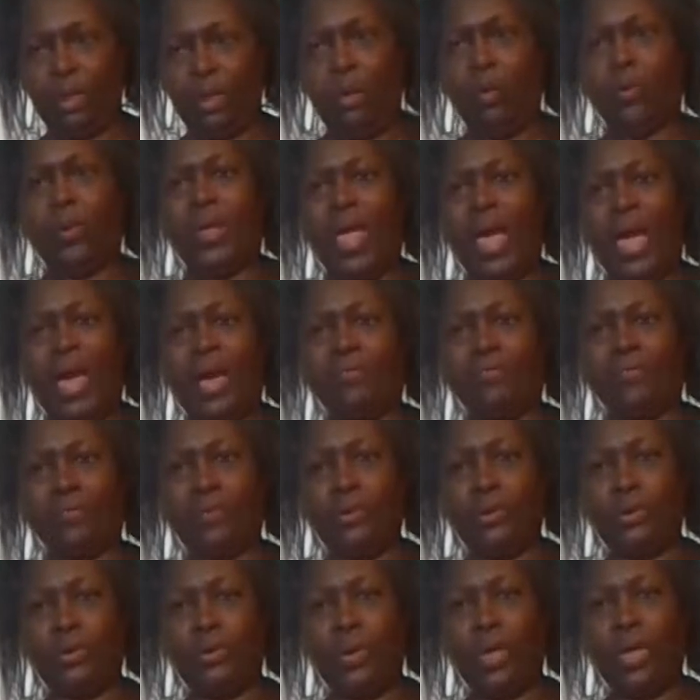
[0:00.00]
we have
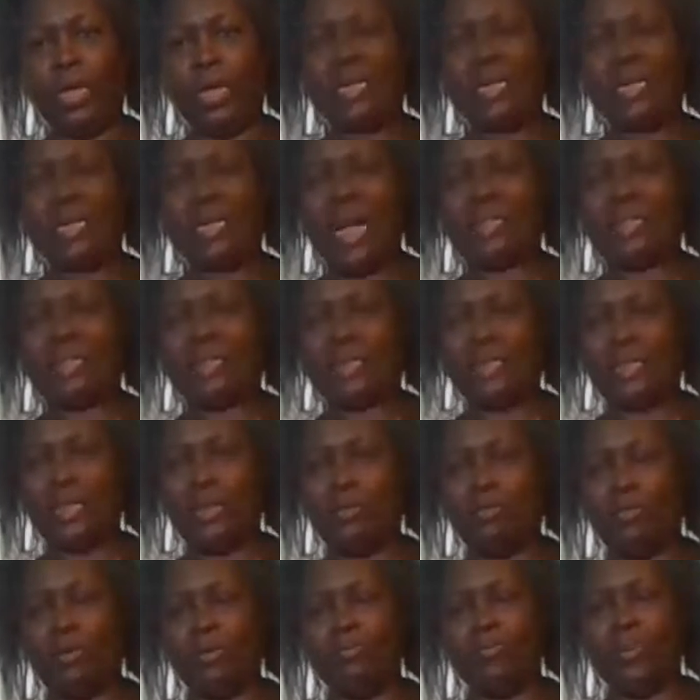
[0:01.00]
to constantly
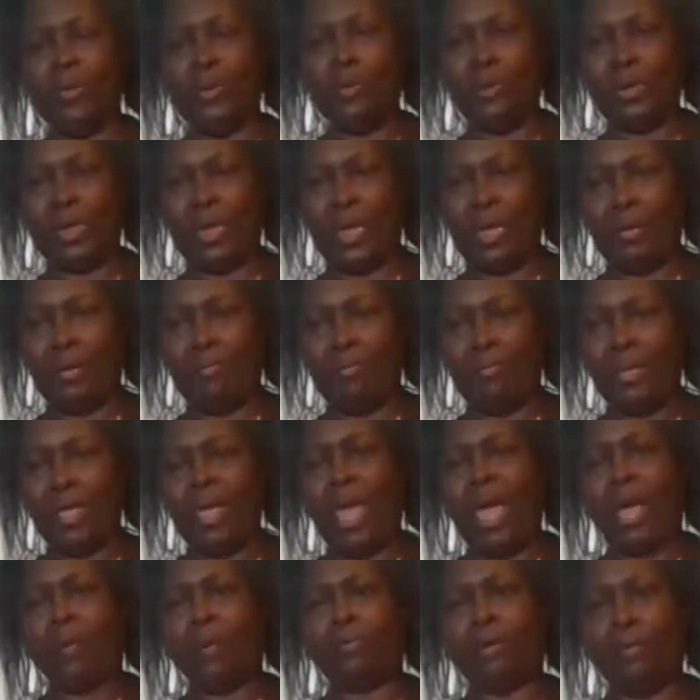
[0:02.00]
rebuke him
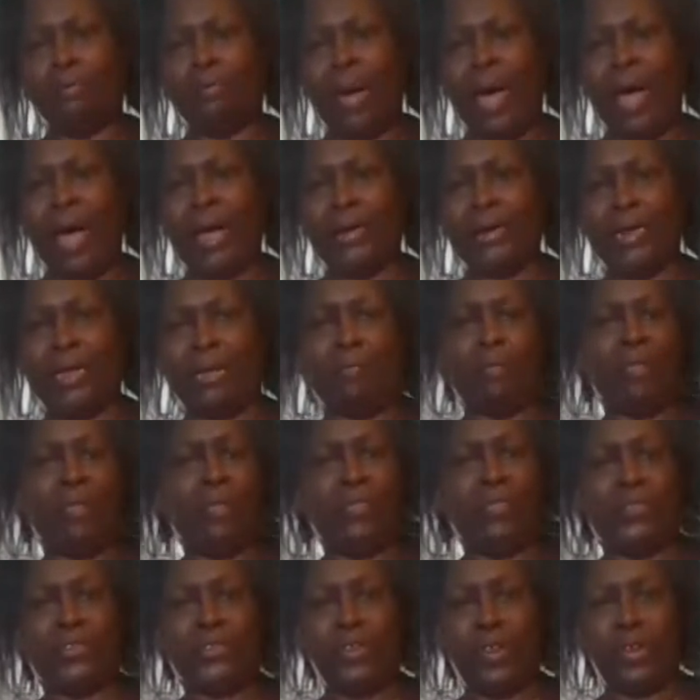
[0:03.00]
and remind him
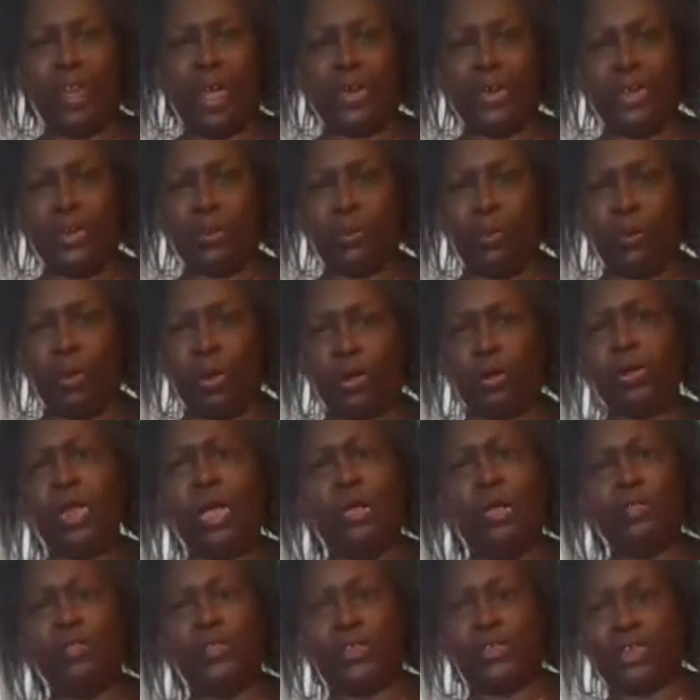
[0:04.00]
this is not his world,
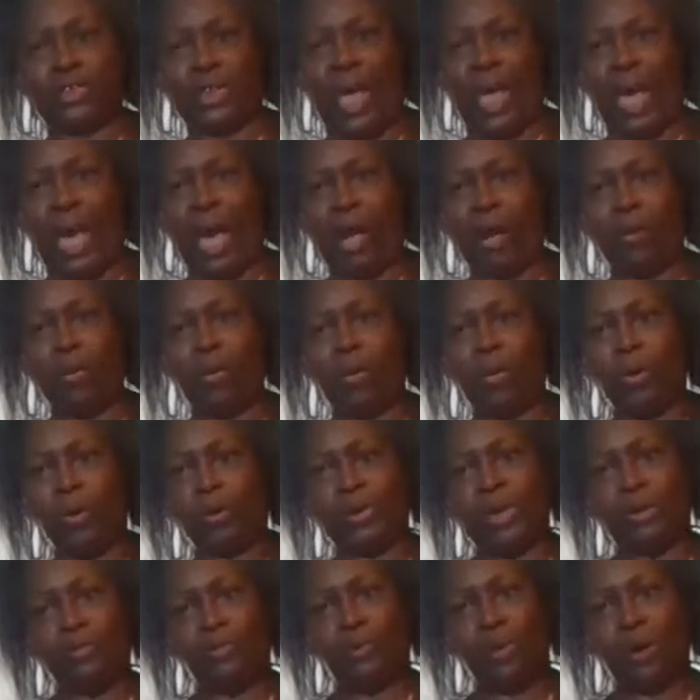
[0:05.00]
this is our
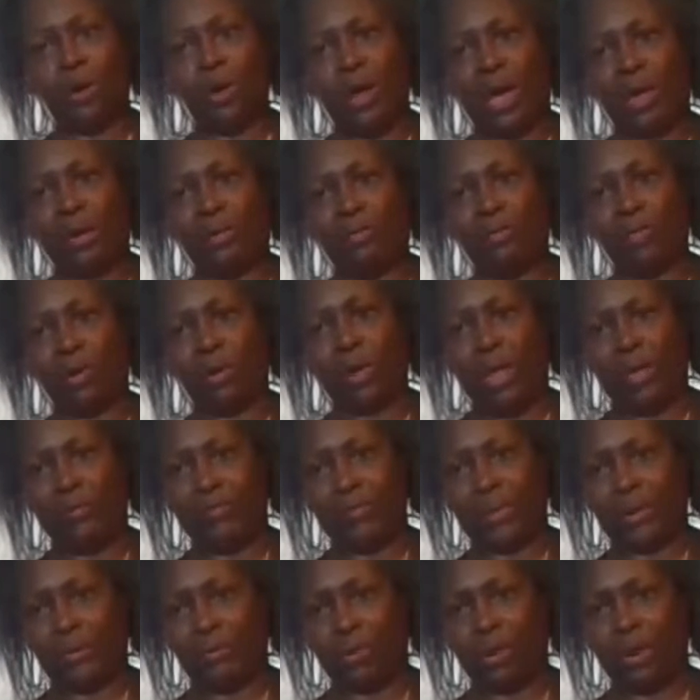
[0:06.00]
world, and roll God of roll
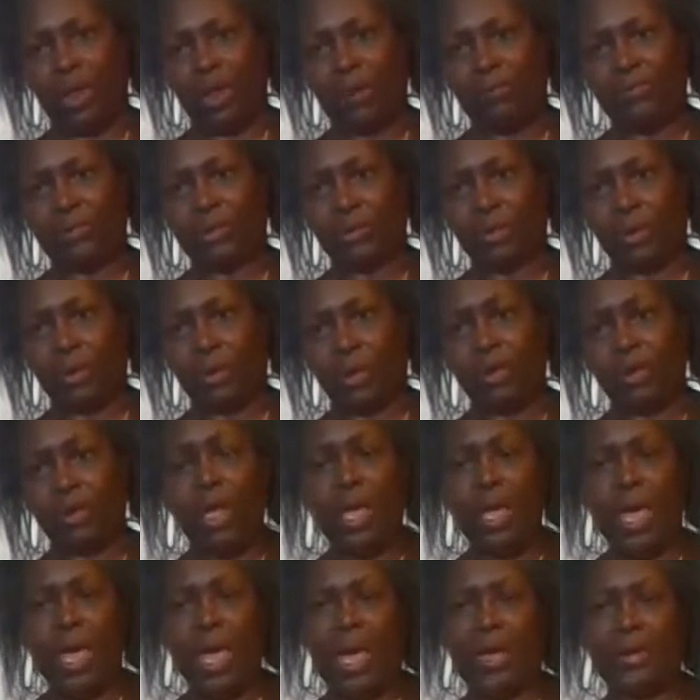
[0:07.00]
heaven and roll heaven's world.
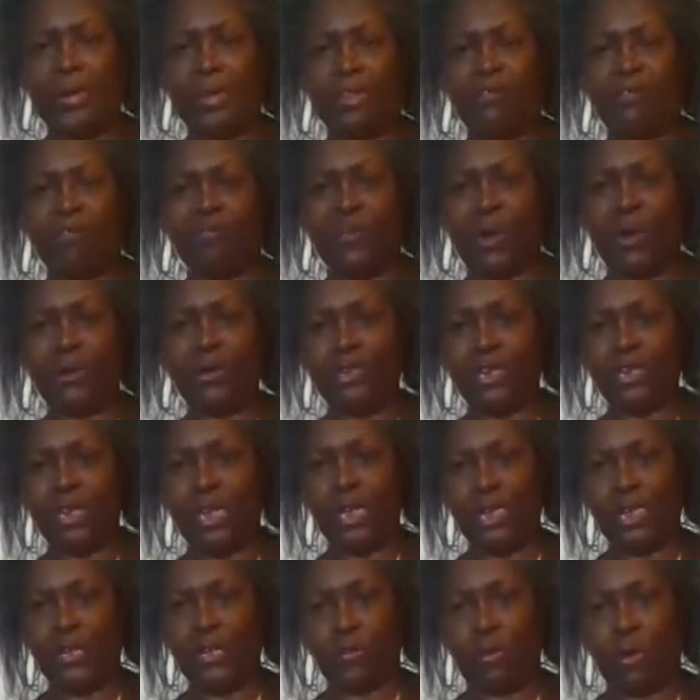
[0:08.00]
And it's first
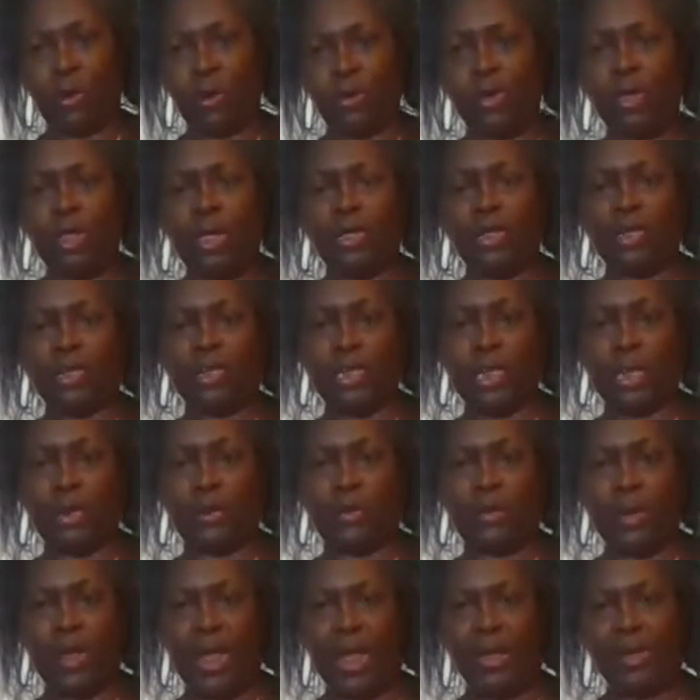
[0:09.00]
his world because he
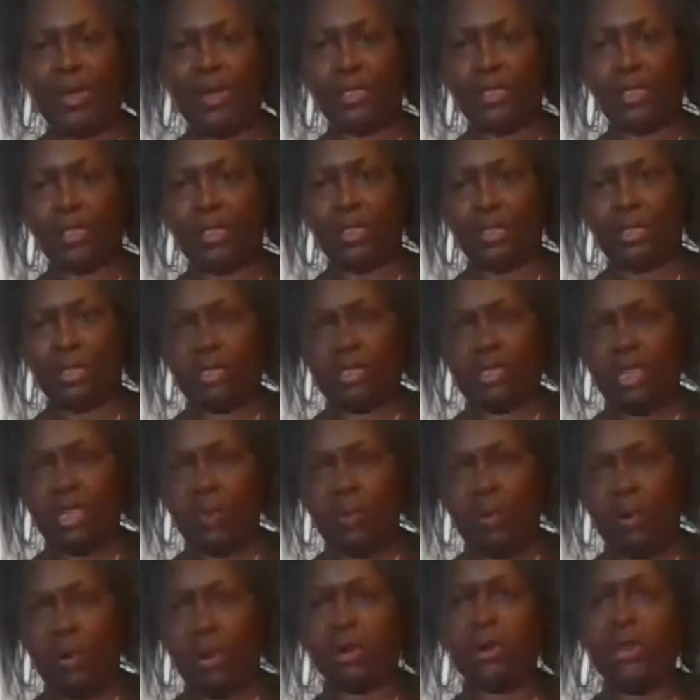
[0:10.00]
created the
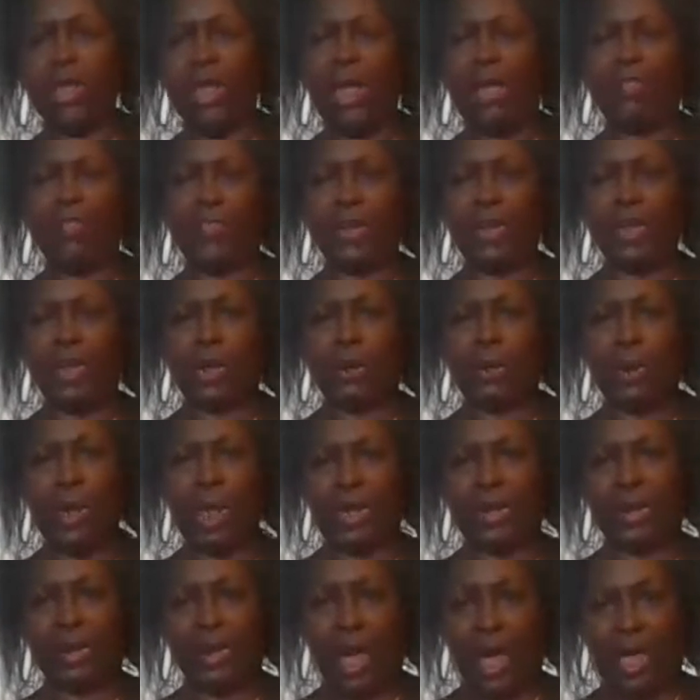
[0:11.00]
world and then he
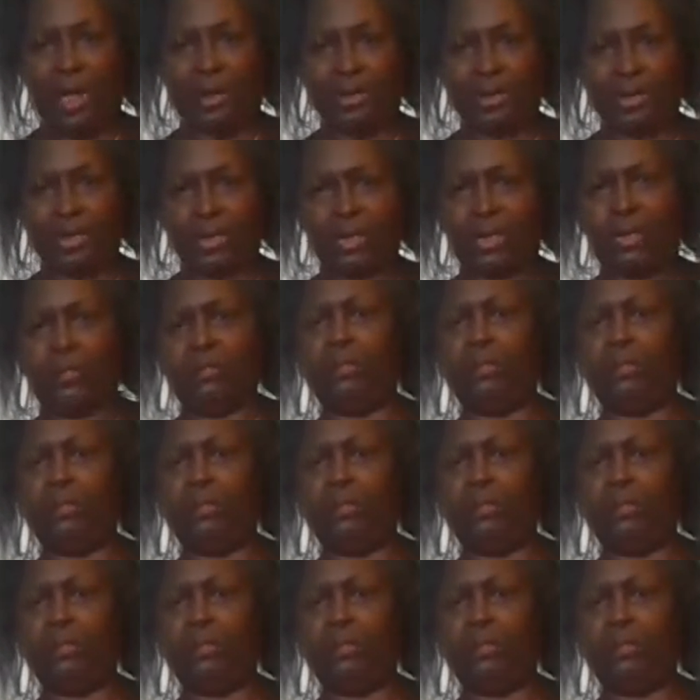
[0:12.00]
created us.